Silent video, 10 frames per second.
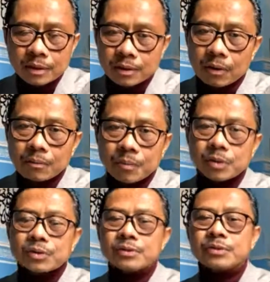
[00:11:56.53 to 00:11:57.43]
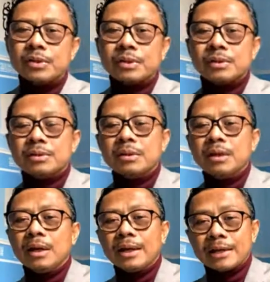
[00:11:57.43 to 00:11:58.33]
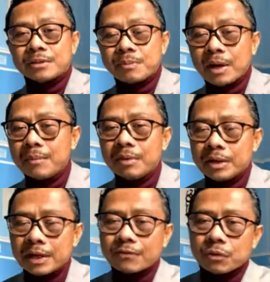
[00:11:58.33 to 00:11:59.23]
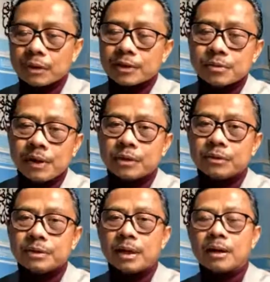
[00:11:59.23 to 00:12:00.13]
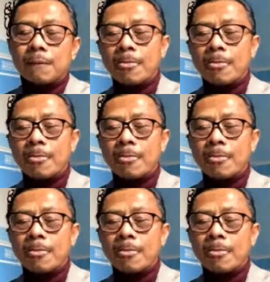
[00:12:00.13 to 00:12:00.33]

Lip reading: No, brothers and sisters, let's be humble enough to Allah subhanahu wa ta'ala.